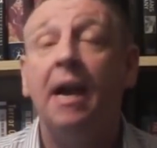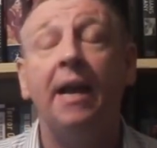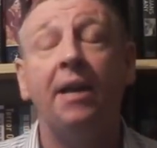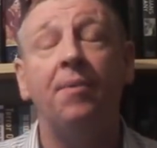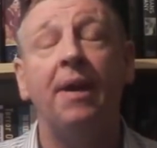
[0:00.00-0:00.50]

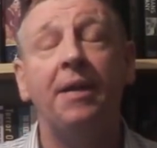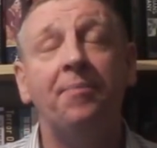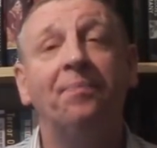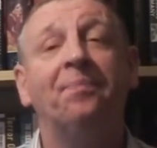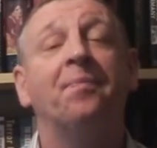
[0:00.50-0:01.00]

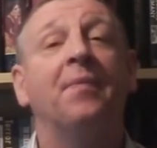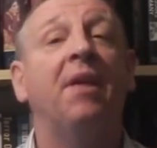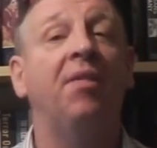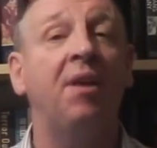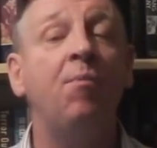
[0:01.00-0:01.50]
Anyway,
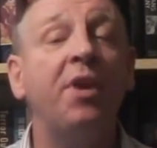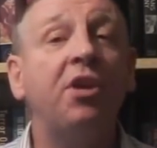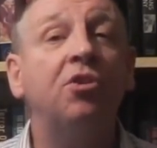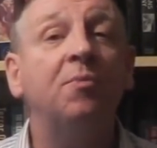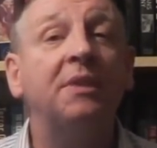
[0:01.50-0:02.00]
then we
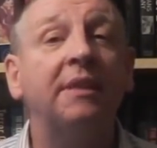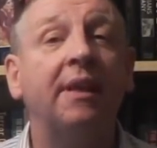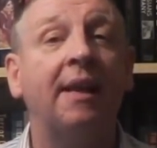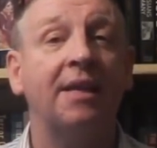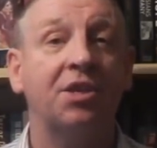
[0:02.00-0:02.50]
come to
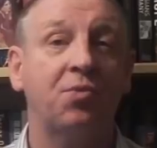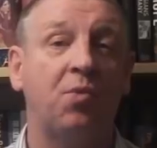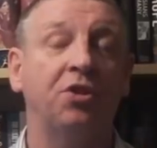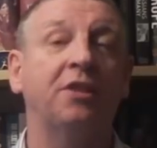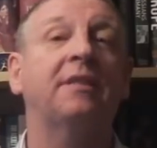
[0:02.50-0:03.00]
the last
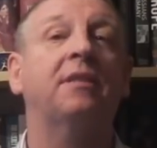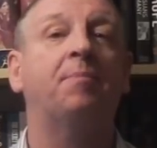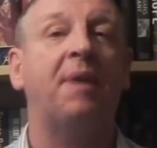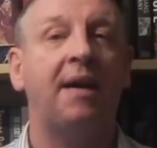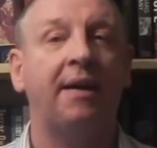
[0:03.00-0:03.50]
one,
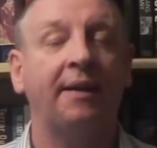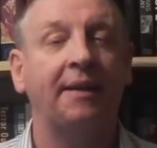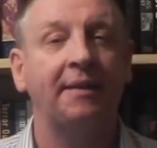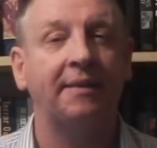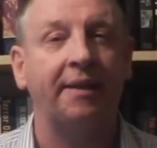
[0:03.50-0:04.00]

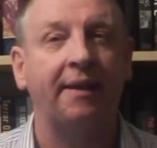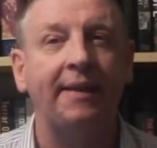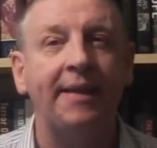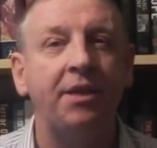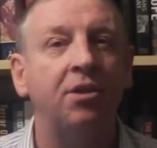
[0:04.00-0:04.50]
spies that are
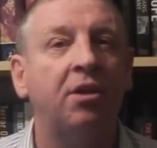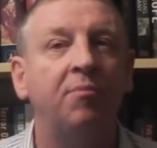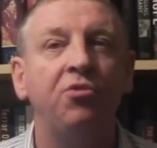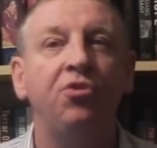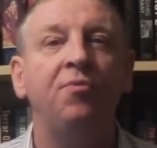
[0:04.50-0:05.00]
leading our
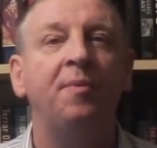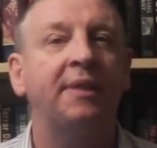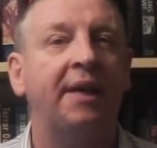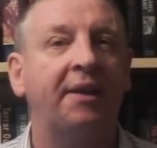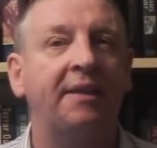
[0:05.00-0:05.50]
movement
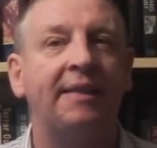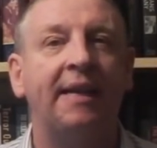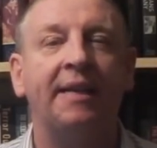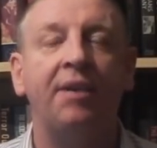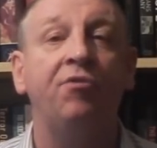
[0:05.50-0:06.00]
down a
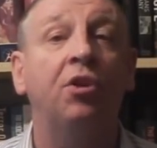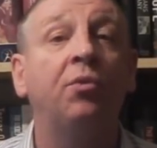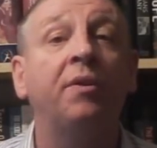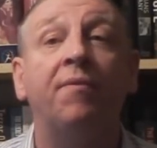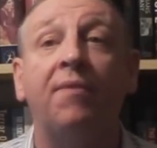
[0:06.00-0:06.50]
dead-end
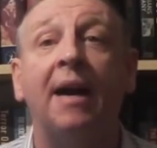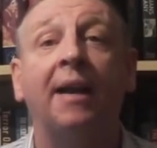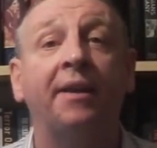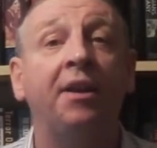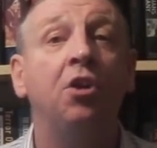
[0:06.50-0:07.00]
road of
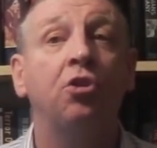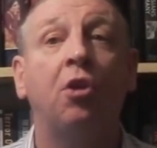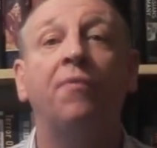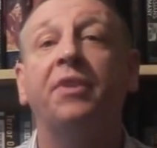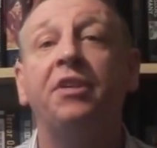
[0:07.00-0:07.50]
violent
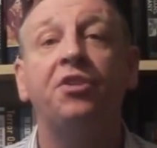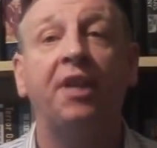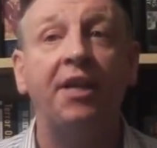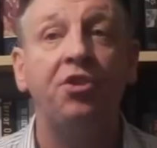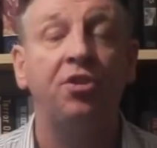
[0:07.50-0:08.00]

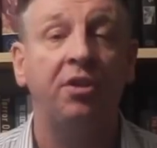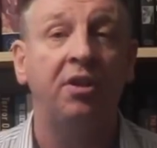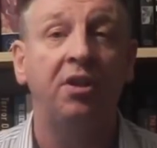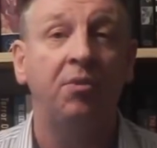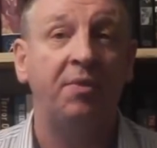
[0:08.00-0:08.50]
confrontation
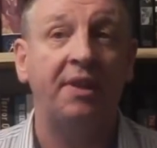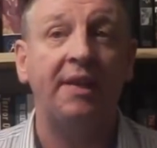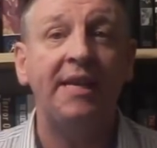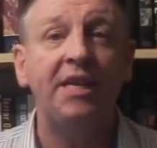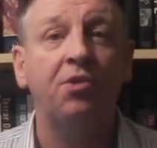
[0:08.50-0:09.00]
with
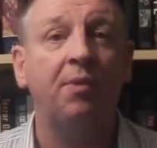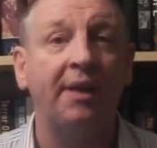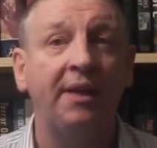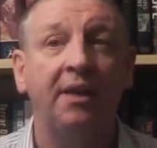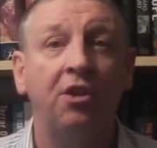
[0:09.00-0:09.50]
an
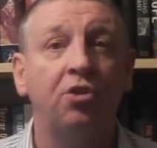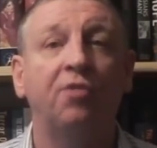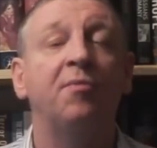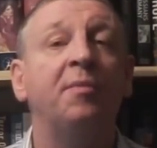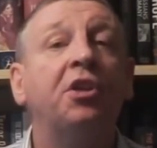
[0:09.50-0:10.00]
equally
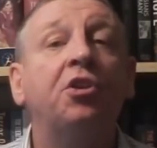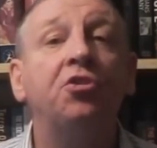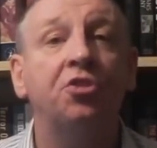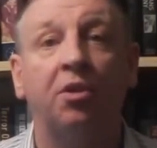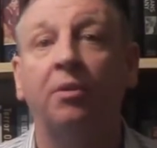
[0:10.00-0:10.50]

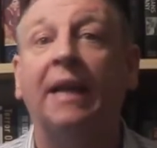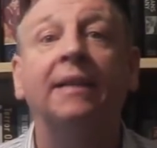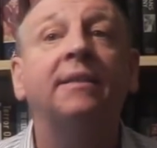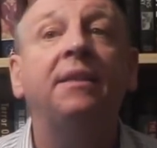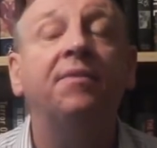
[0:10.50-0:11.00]
government-controlled
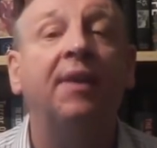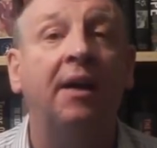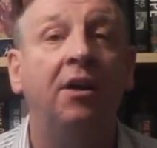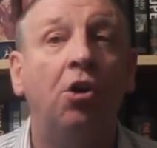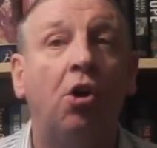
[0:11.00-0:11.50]

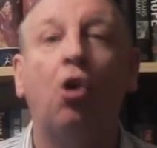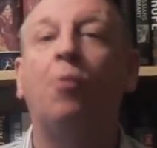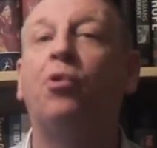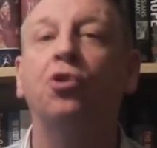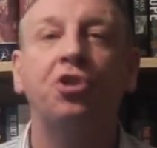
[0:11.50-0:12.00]
Antifa,
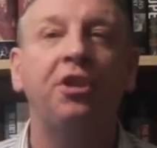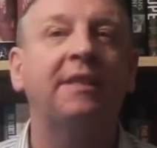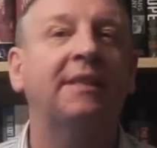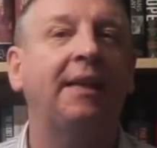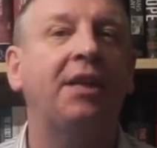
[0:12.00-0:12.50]
or pushing
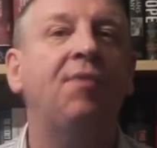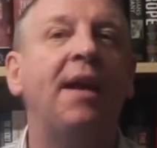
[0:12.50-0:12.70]
silly